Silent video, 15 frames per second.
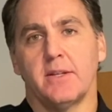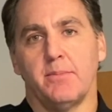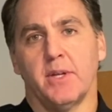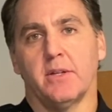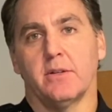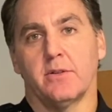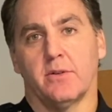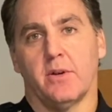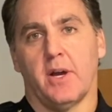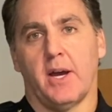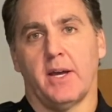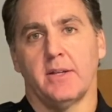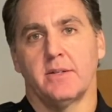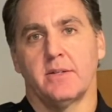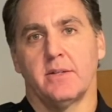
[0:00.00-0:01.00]

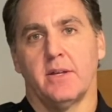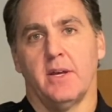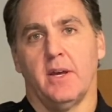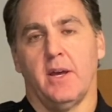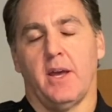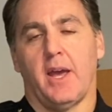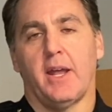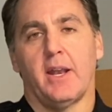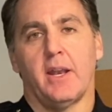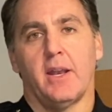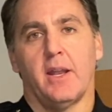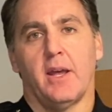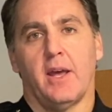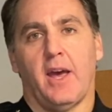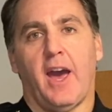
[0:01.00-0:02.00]
militarized and
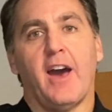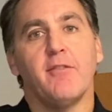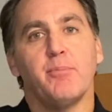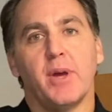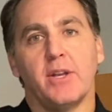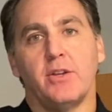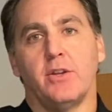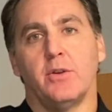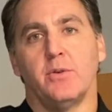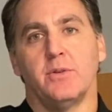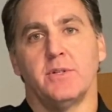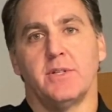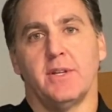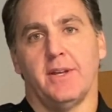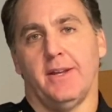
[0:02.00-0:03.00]
have been
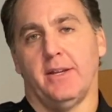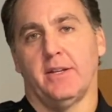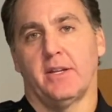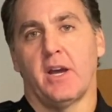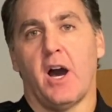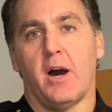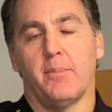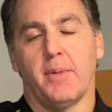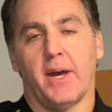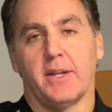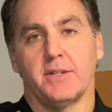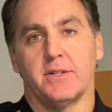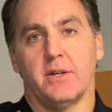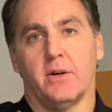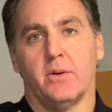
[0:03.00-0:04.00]
used in combat
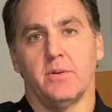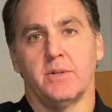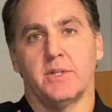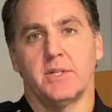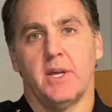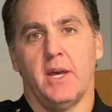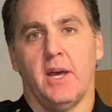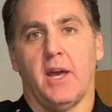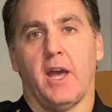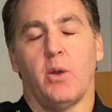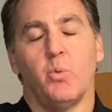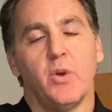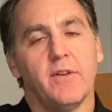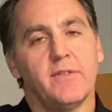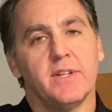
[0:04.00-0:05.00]
zones. And
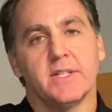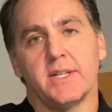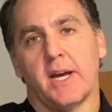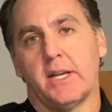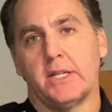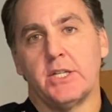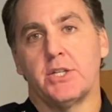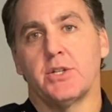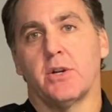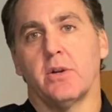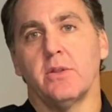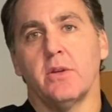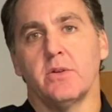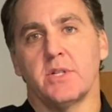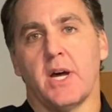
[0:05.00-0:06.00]
we've decided to
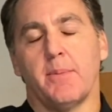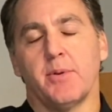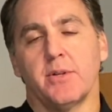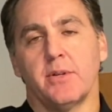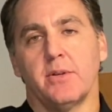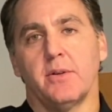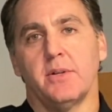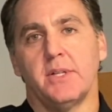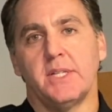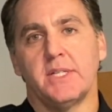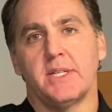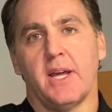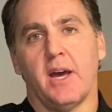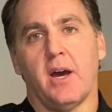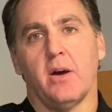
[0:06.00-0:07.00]
turn those opportunities
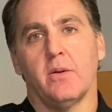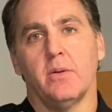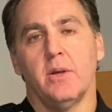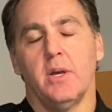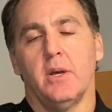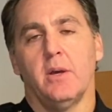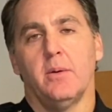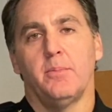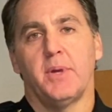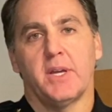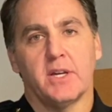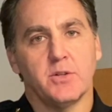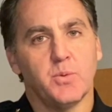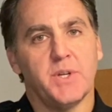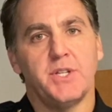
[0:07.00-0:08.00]
down
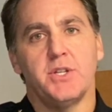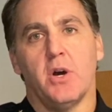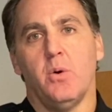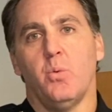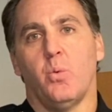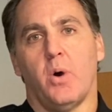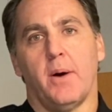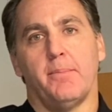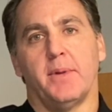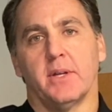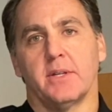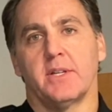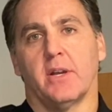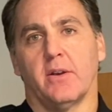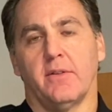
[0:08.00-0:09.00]
because we don't want
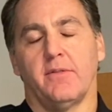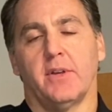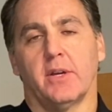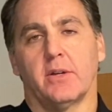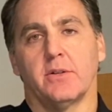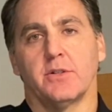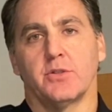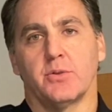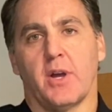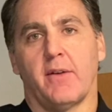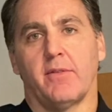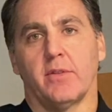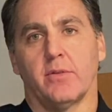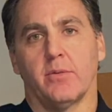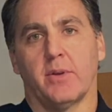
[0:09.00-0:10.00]
military vehicles
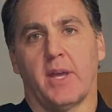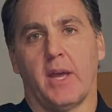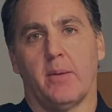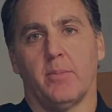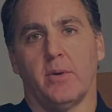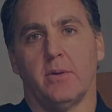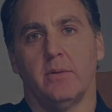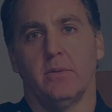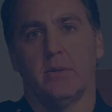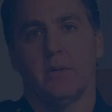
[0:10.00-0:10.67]
driving through Campbell.